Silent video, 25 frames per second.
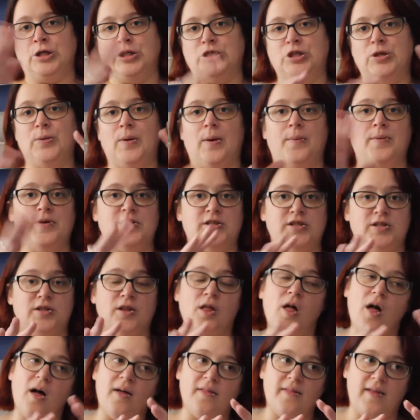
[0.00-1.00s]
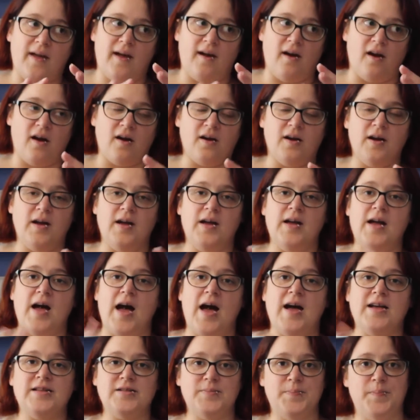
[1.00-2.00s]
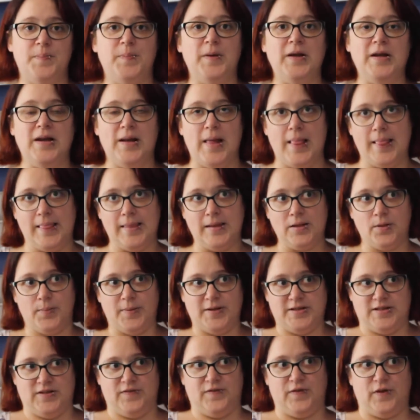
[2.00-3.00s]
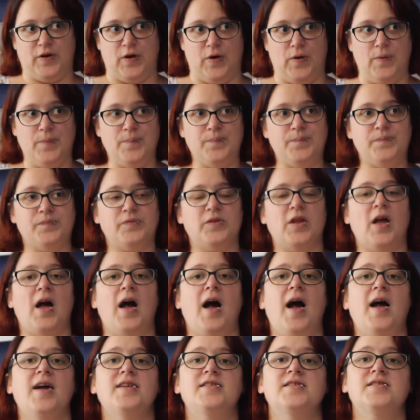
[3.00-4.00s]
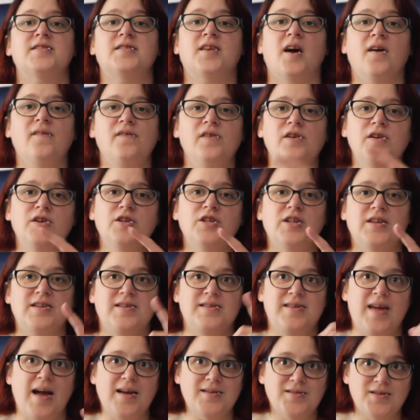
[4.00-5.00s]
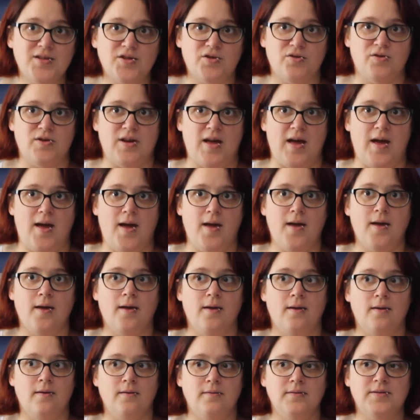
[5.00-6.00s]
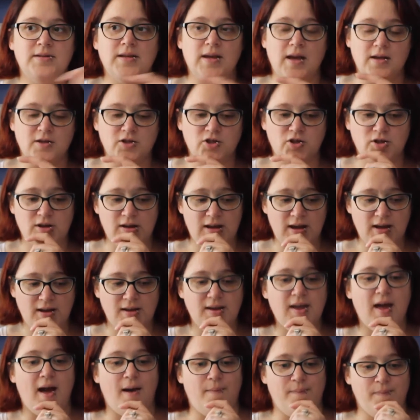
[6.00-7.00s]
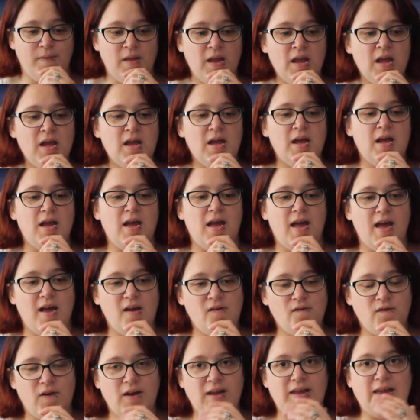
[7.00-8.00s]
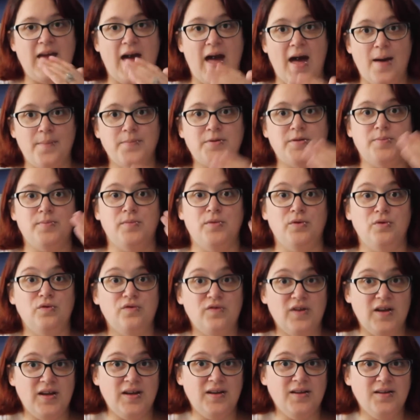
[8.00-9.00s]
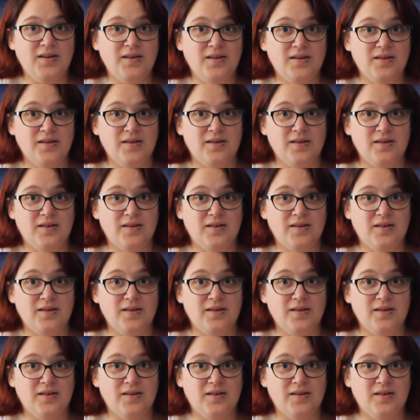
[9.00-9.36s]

2-hour slot there has been a little bit difficult. I discovered yesterday, is it yesterday? Yeah. If I kept moving